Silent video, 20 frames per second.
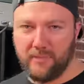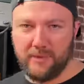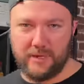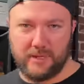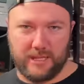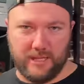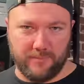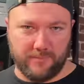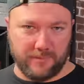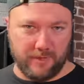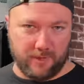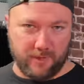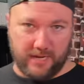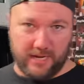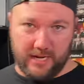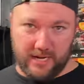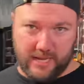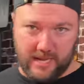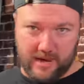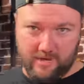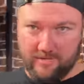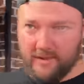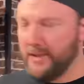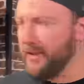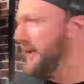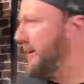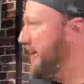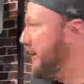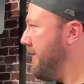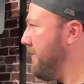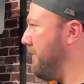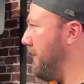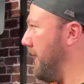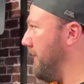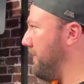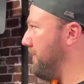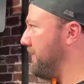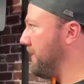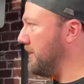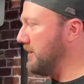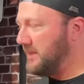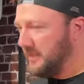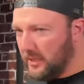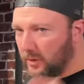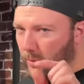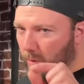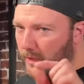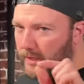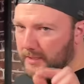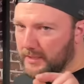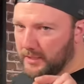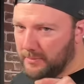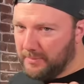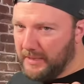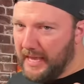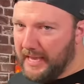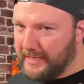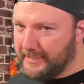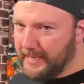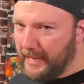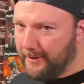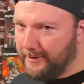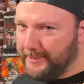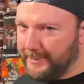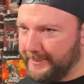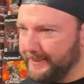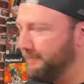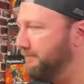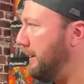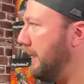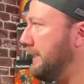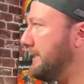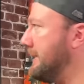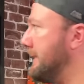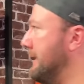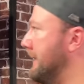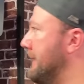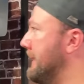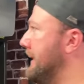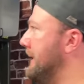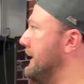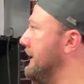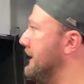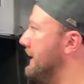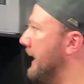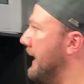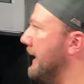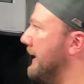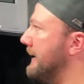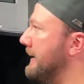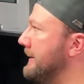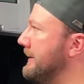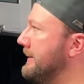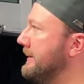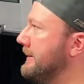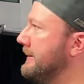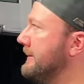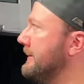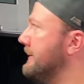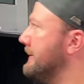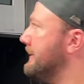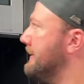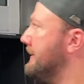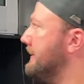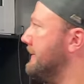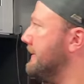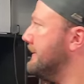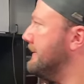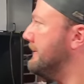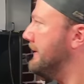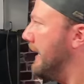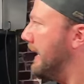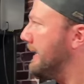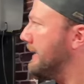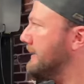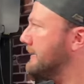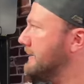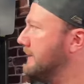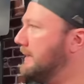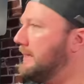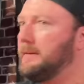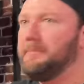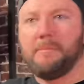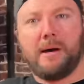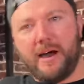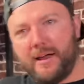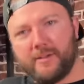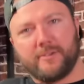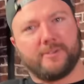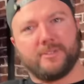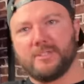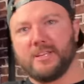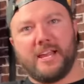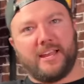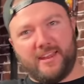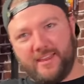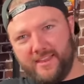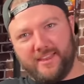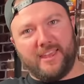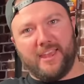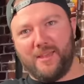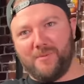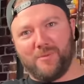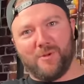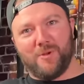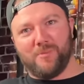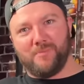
and it keeps going in and out. But still working some kinks out. But yeah, that is the modern side of the game room.